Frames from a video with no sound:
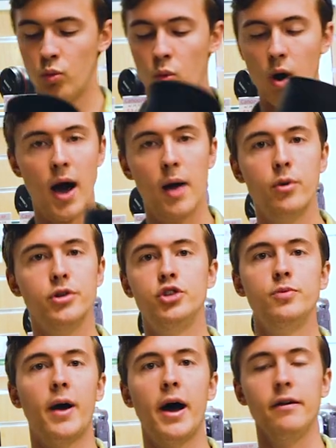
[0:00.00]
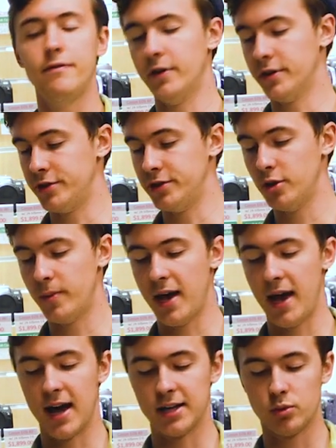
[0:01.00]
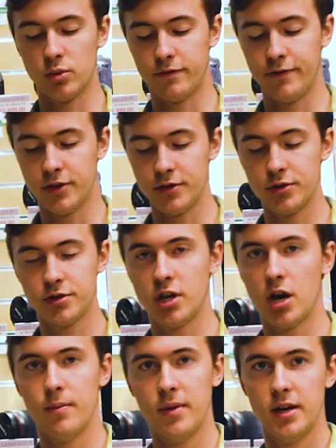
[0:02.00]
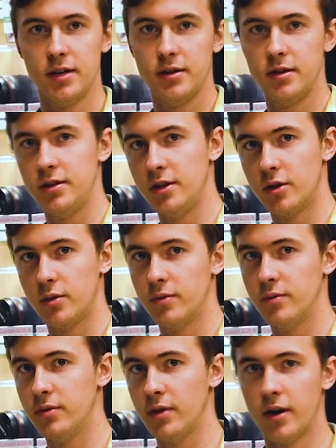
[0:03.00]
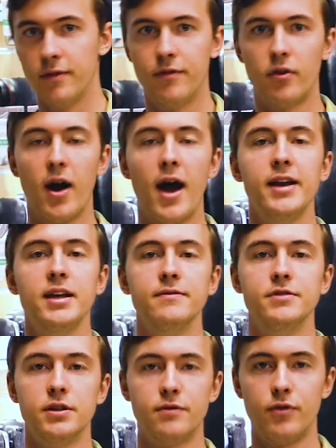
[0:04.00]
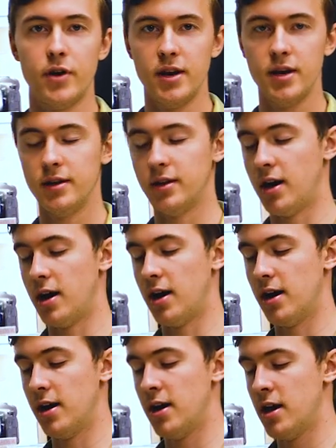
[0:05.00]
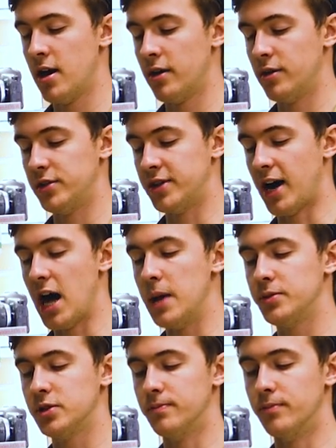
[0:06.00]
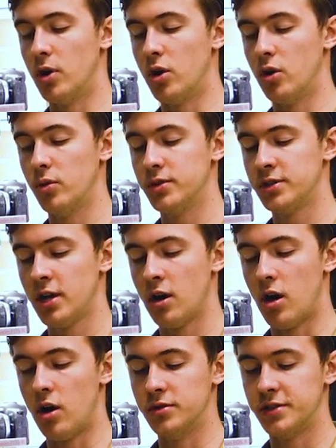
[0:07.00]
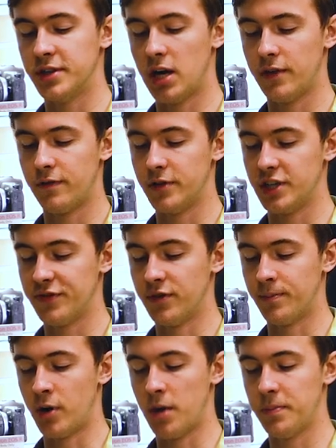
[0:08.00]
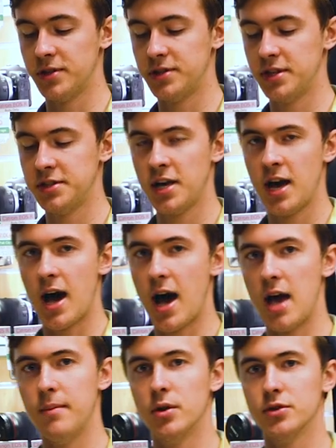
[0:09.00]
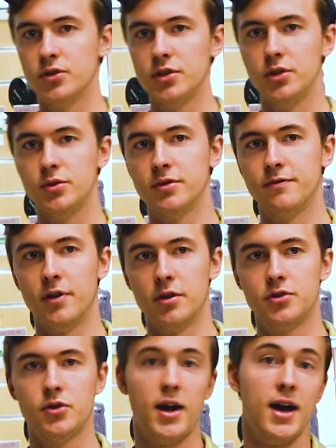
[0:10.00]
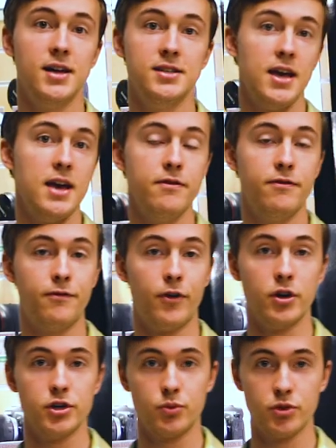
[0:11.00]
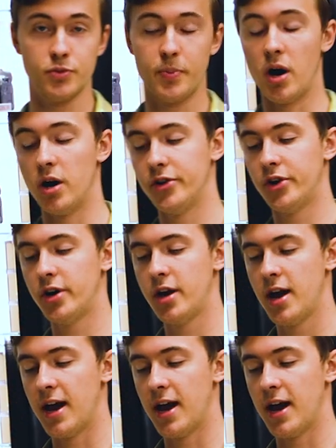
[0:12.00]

why would you buy a filter, you may ask? Well, filters come in a, you know, a variety of different uh, types, modes, all designed for different purposes. I mostly use a filter as a first responder